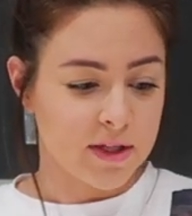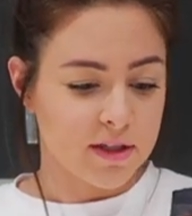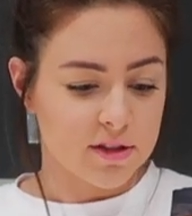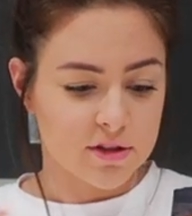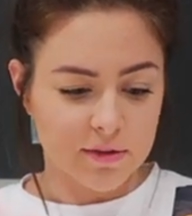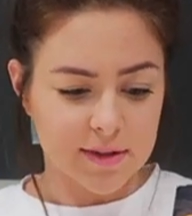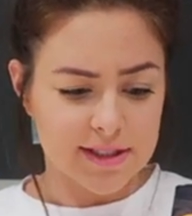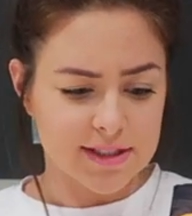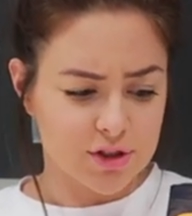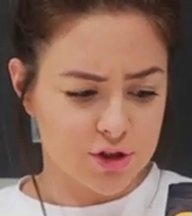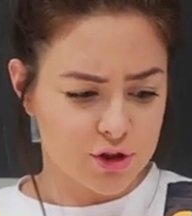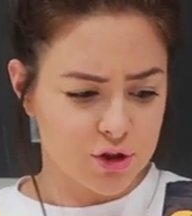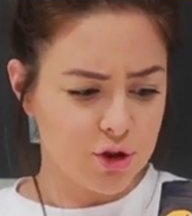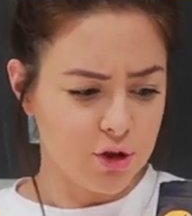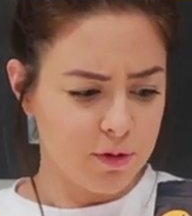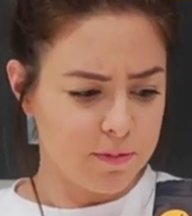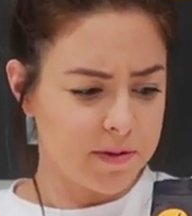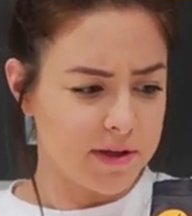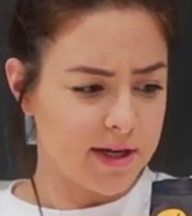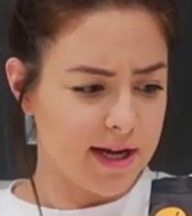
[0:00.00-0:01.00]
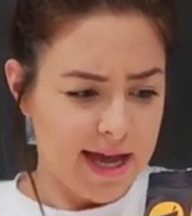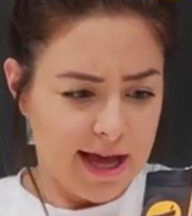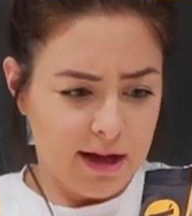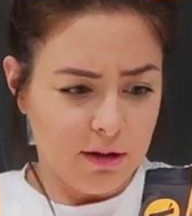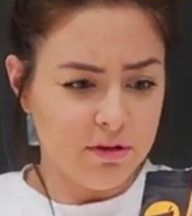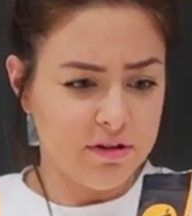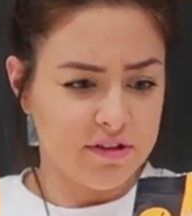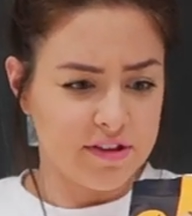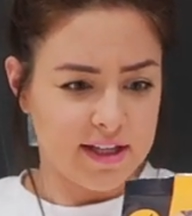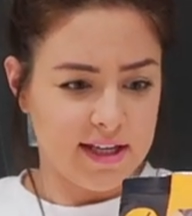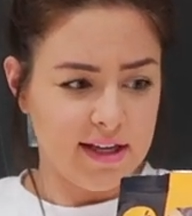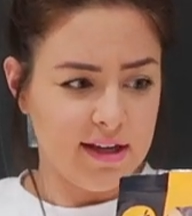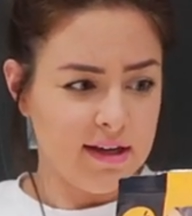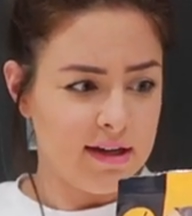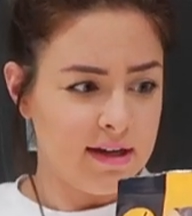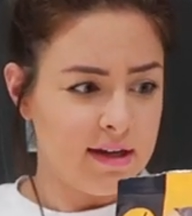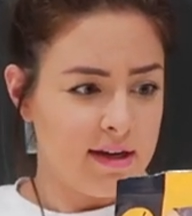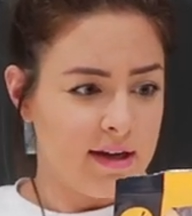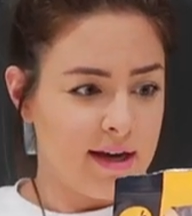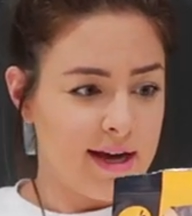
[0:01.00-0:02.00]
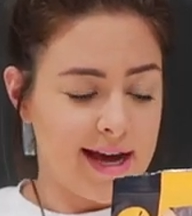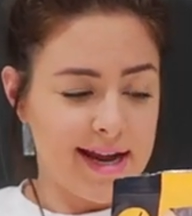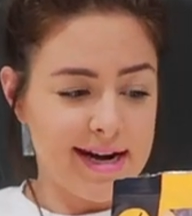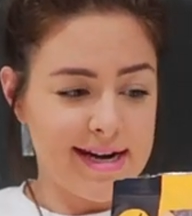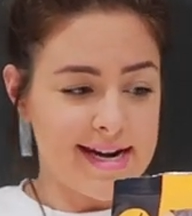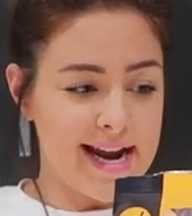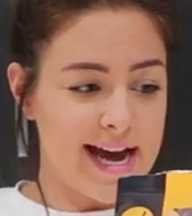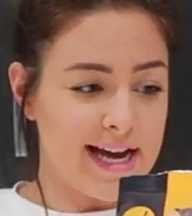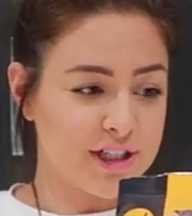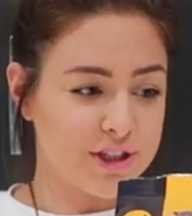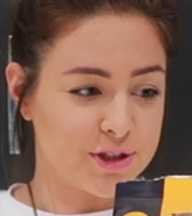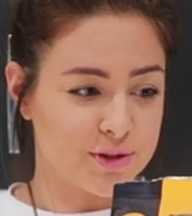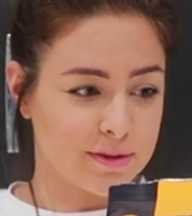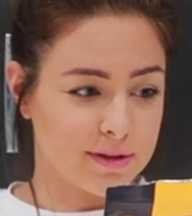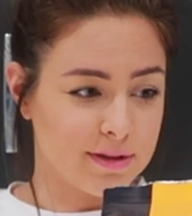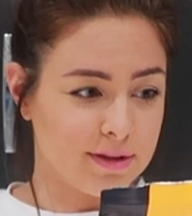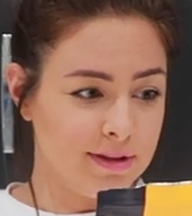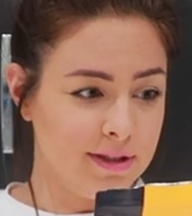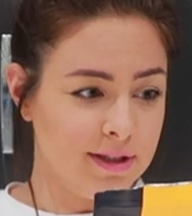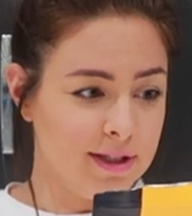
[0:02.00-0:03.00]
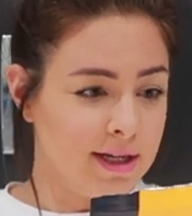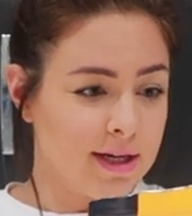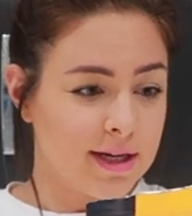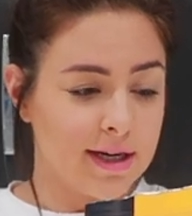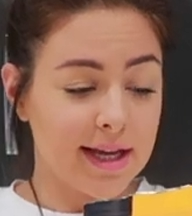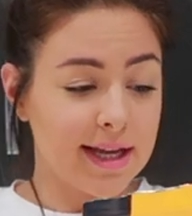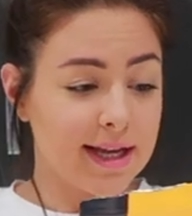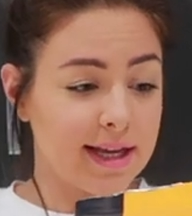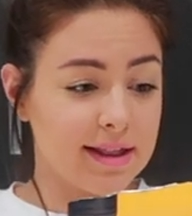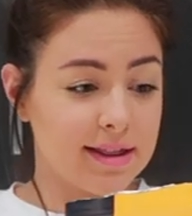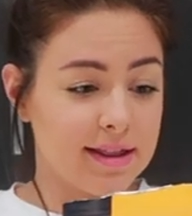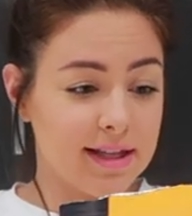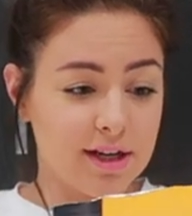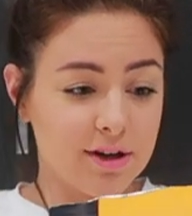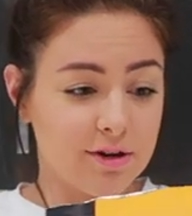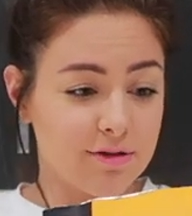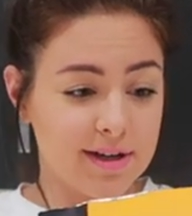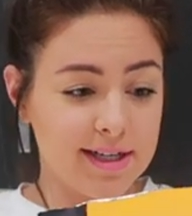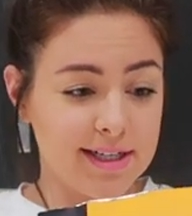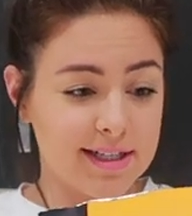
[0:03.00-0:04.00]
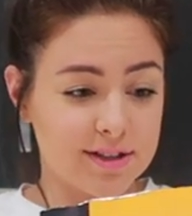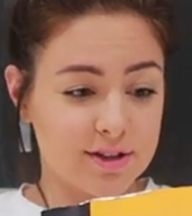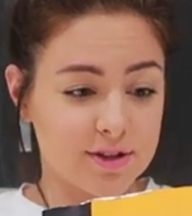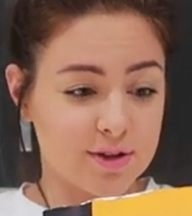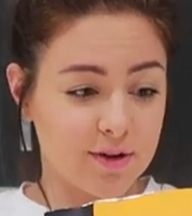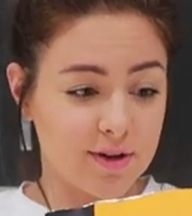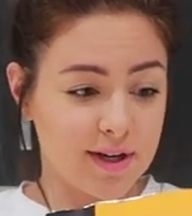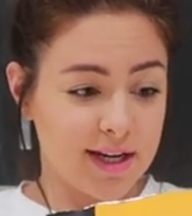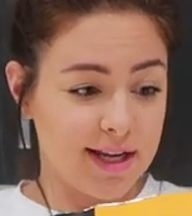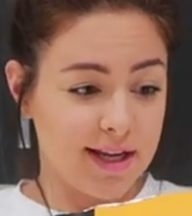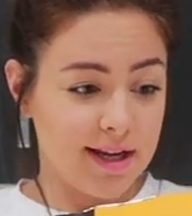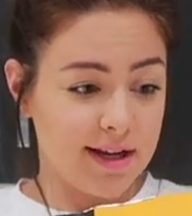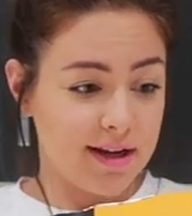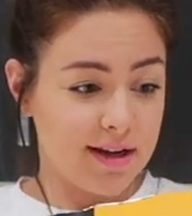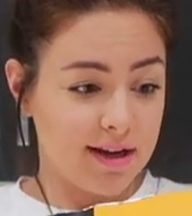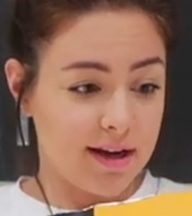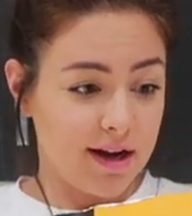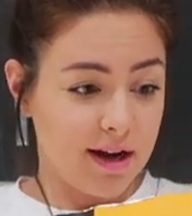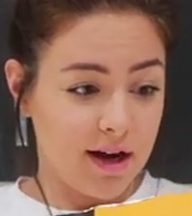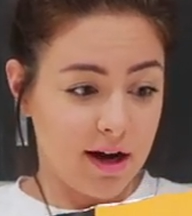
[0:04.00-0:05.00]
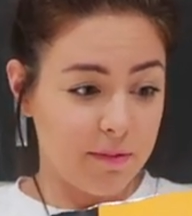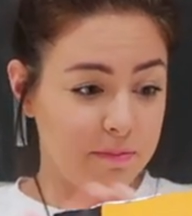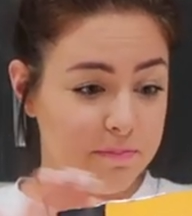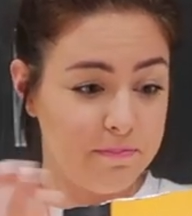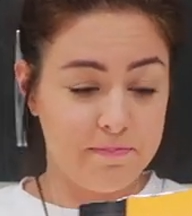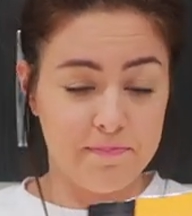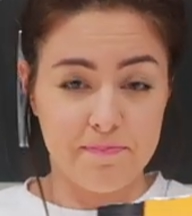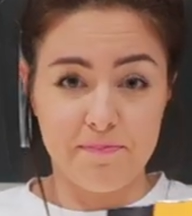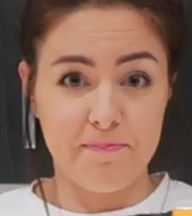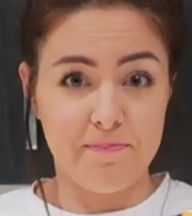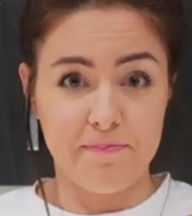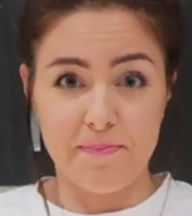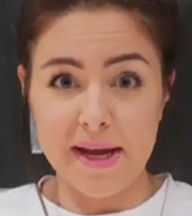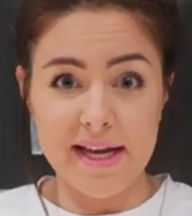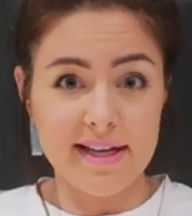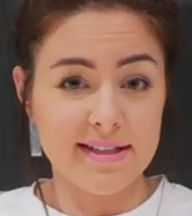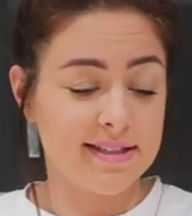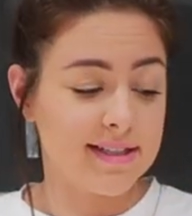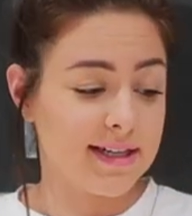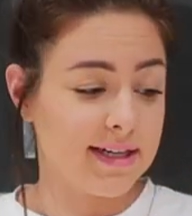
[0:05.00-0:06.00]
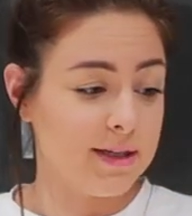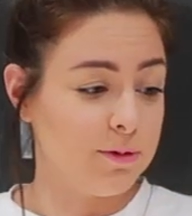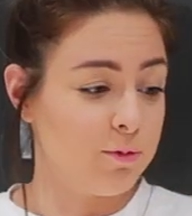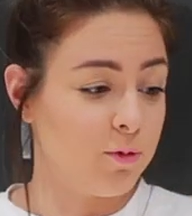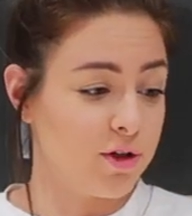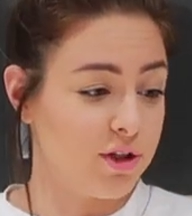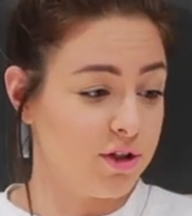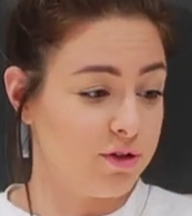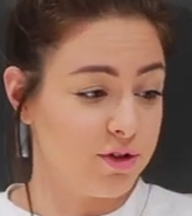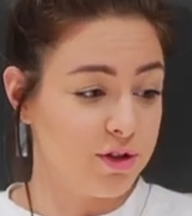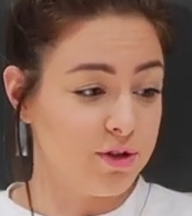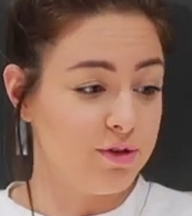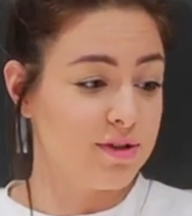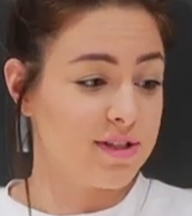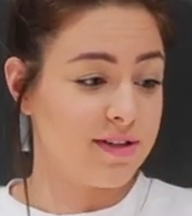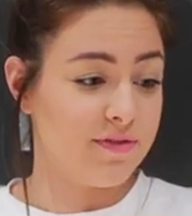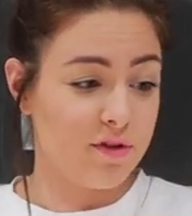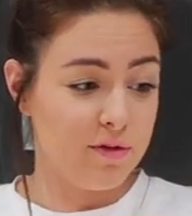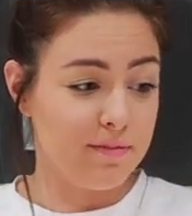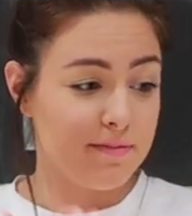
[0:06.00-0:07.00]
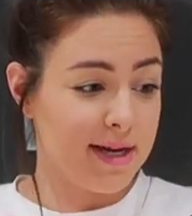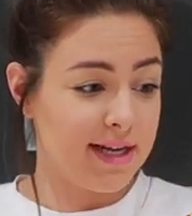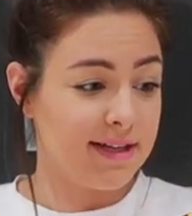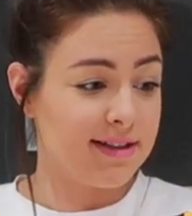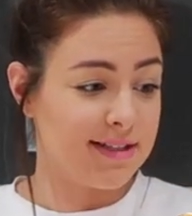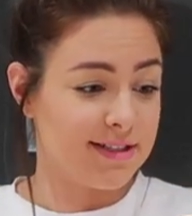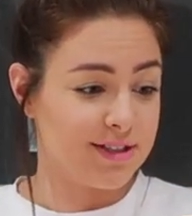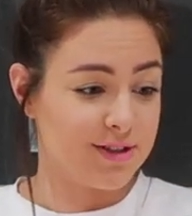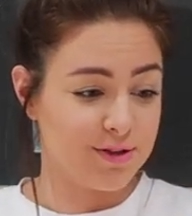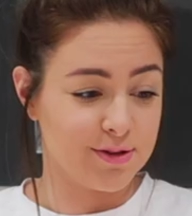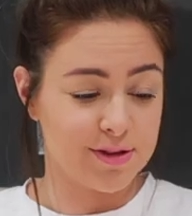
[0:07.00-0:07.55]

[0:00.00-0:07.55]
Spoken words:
So it's super healthy and natural. Like the ingredients on here are basically what you'd use if you made this